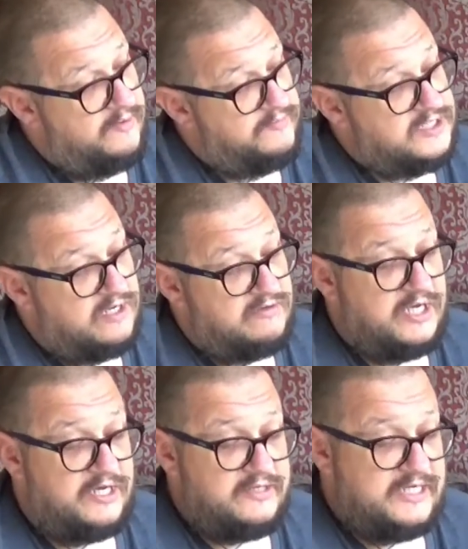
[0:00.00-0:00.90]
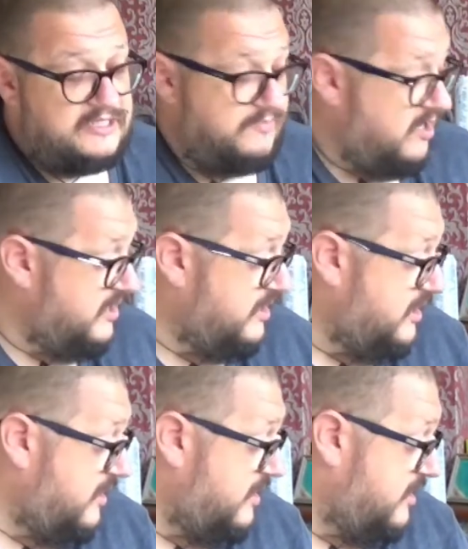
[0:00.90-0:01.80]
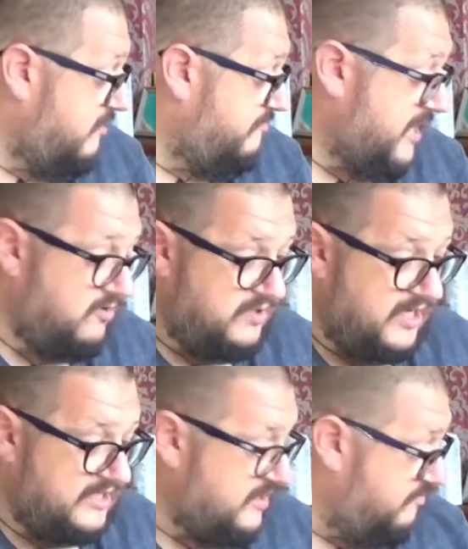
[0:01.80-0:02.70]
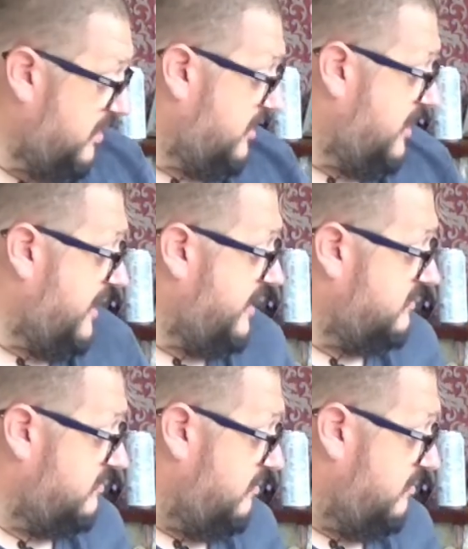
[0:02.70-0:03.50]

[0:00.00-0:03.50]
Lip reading: So yeah, that's my backup DSMB and a